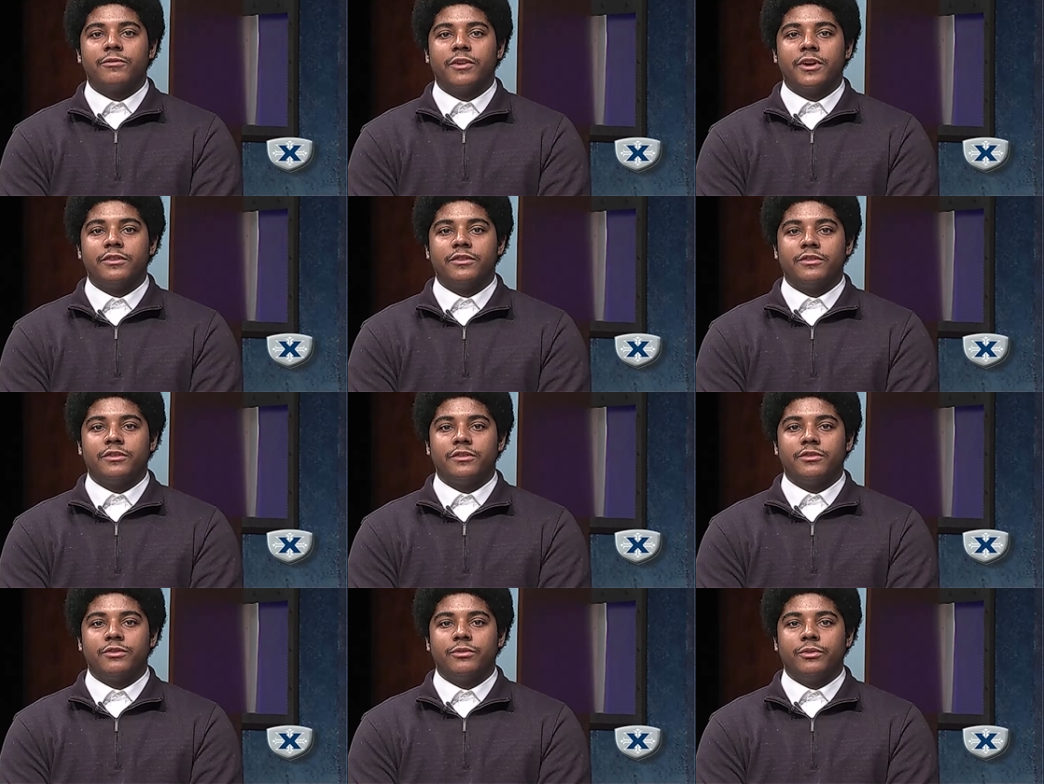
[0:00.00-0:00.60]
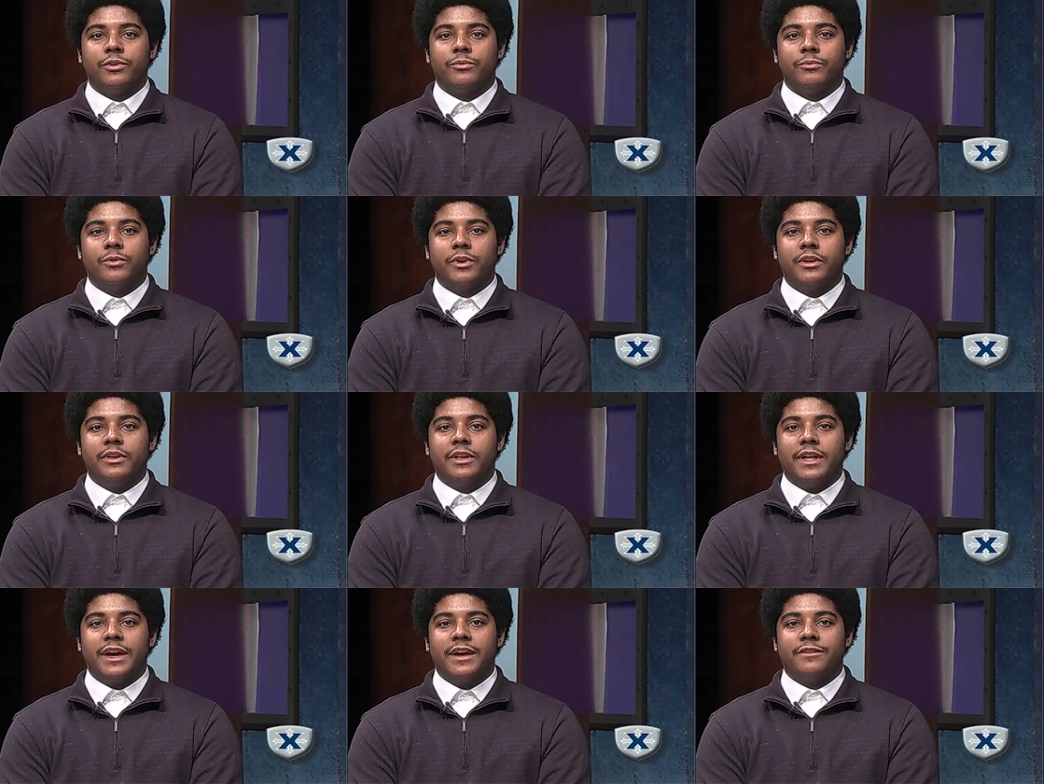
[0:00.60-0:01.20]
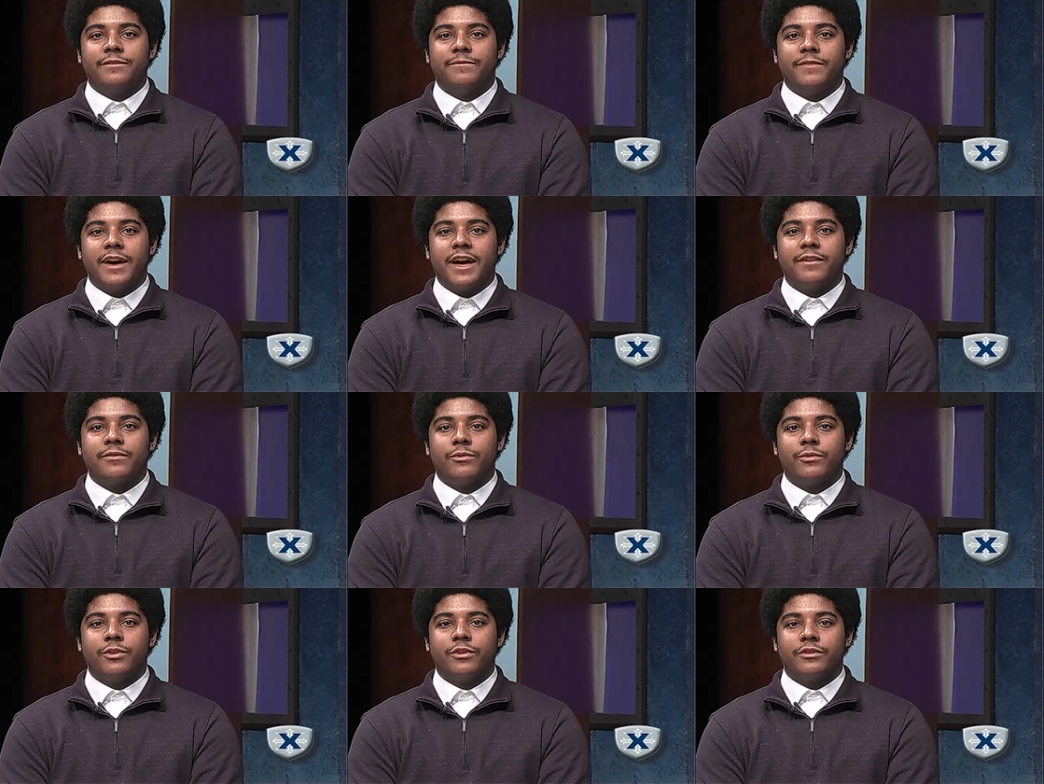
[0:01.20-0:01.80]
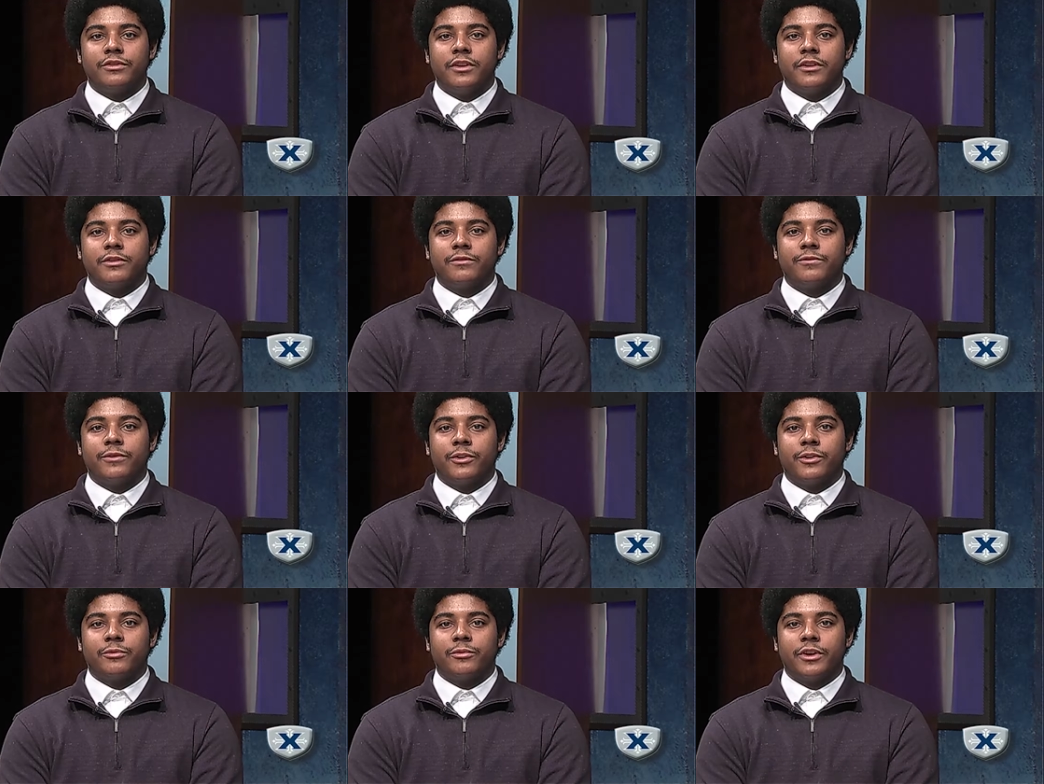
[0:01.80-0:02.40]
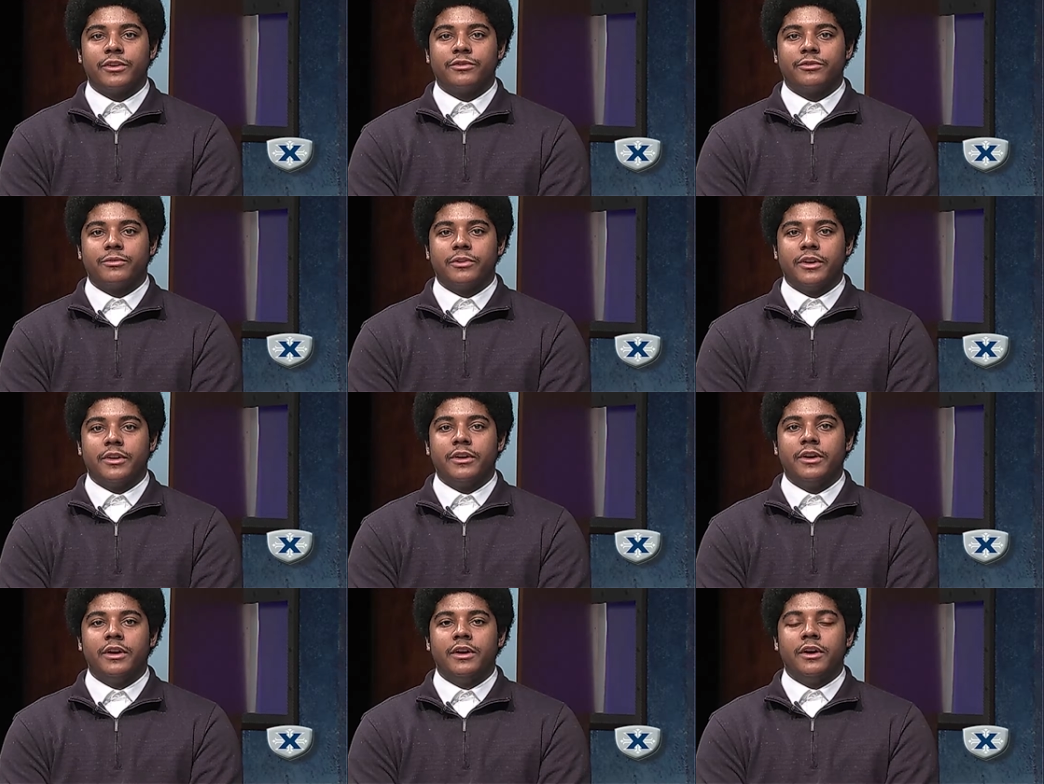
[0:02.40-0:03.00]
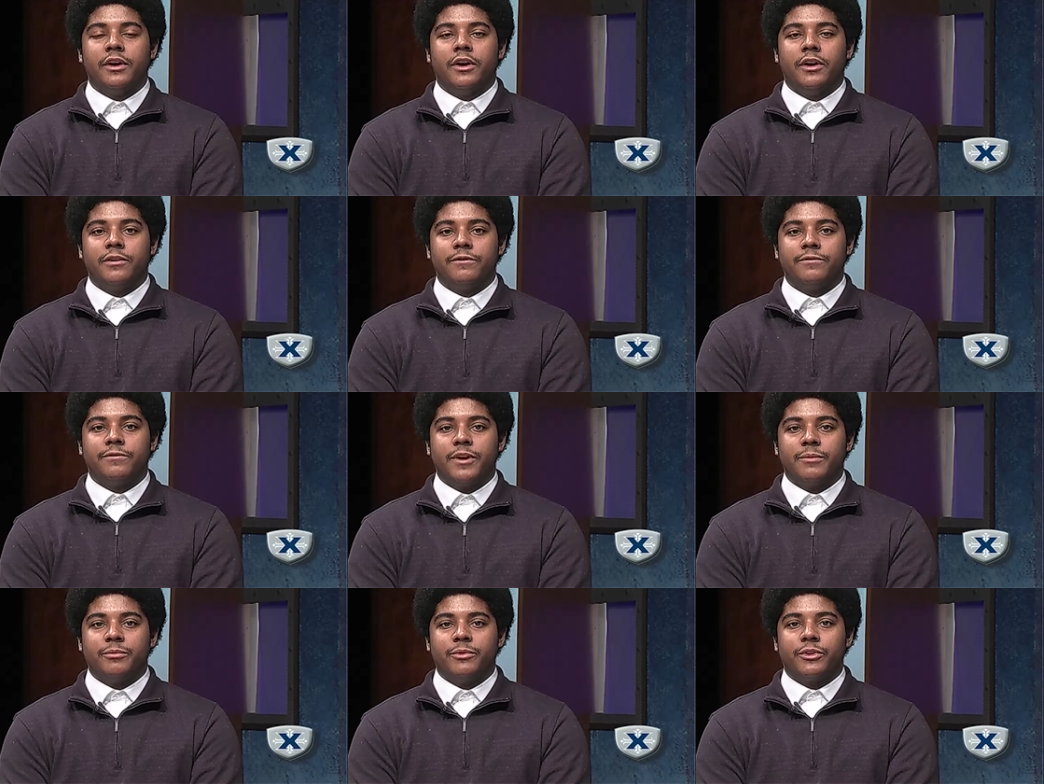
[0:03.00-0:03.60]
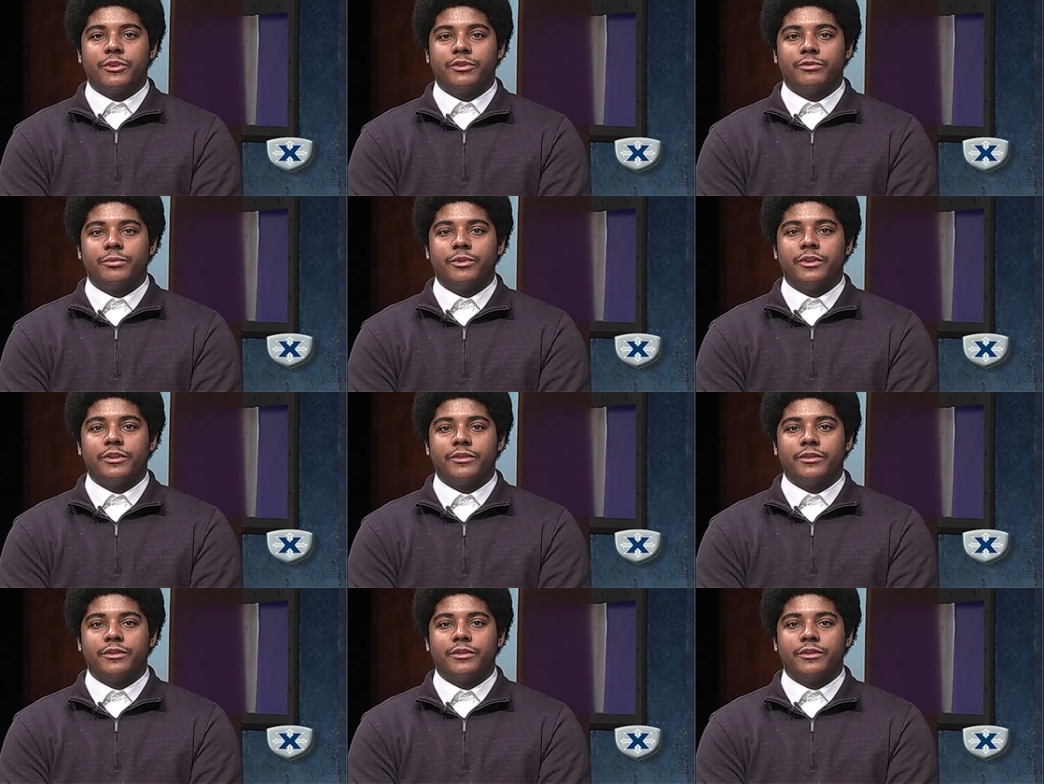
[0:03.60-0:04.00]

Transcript: Francis is doing one last five course dinner for her restaurant on February